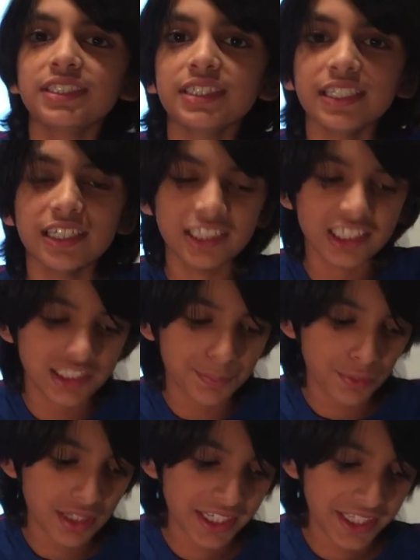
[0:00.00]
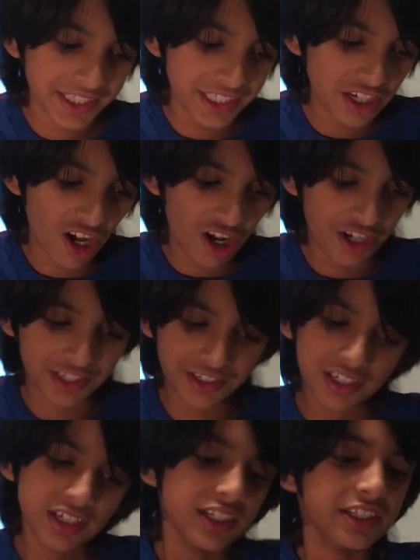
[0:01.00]
see, the display
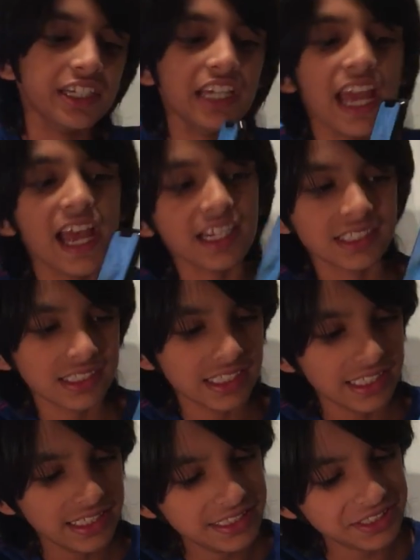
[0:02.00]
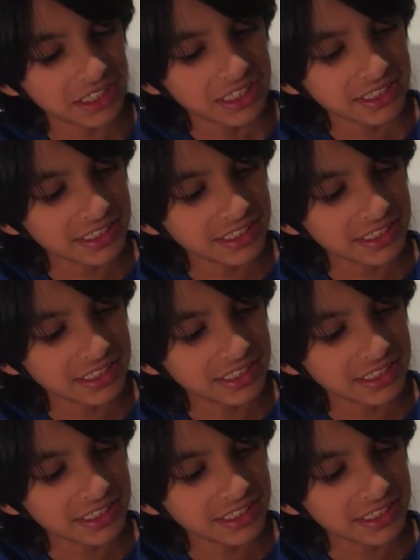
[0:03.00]
on the X is